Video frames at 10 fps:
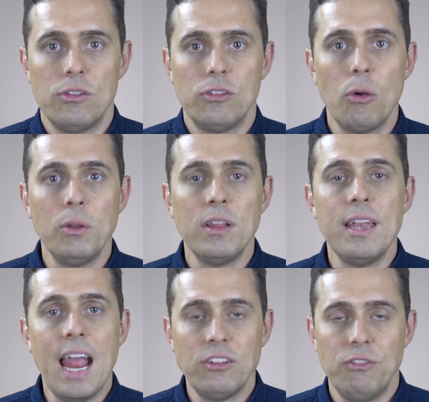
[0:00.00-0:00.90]
so in the
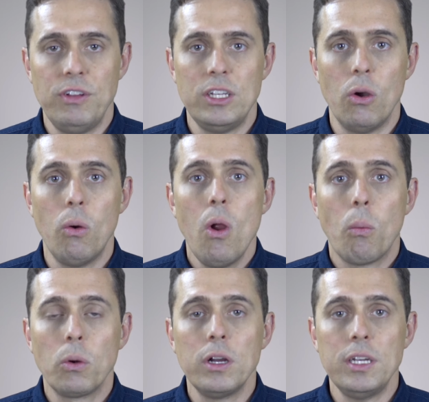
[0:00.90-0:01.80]
next video
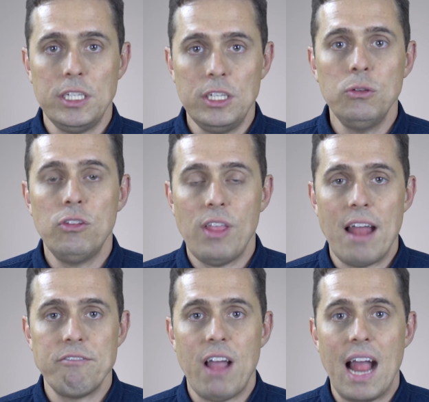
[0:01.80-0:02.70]
we're going to use
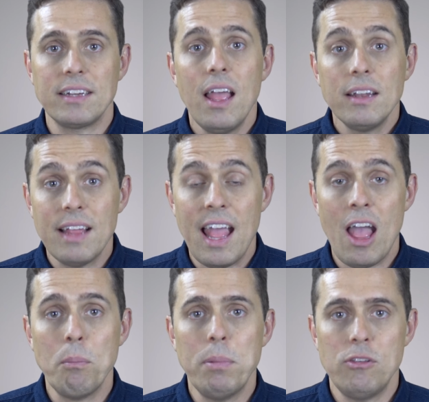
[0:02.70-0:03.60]
that fact to
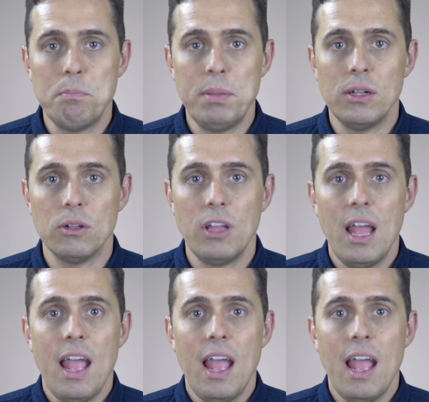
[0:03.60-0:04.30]
help us build